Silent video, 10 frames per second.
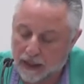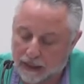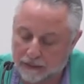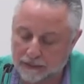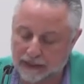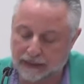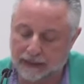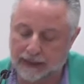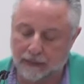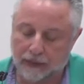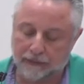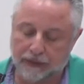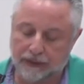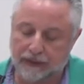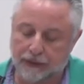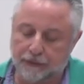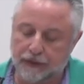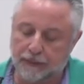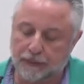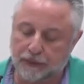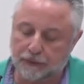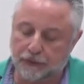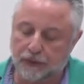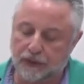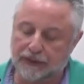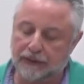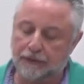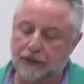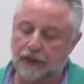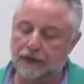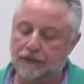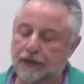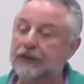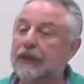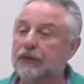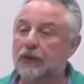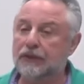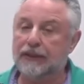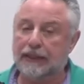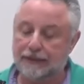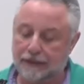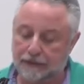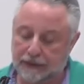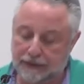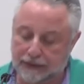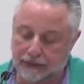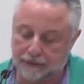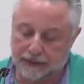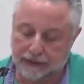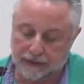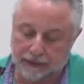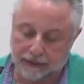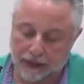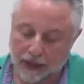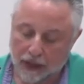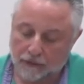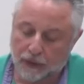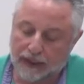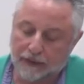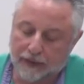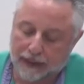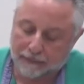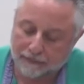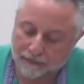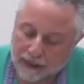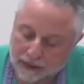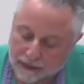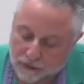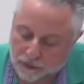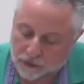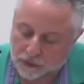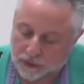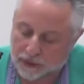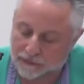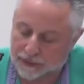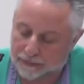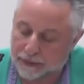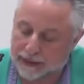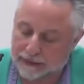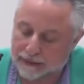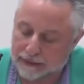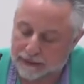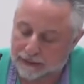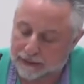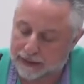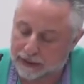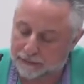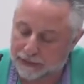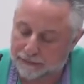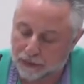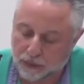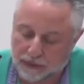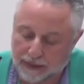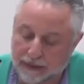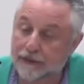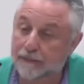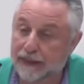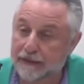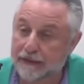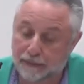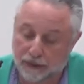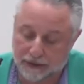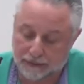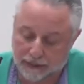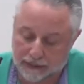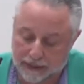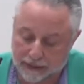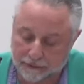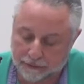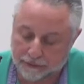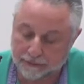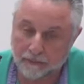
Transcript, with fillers: Ultimately, however, the difference between Freud and the philosophers are not that significant. For like them, he is concerned with a practice that can help people to attain the best possible life,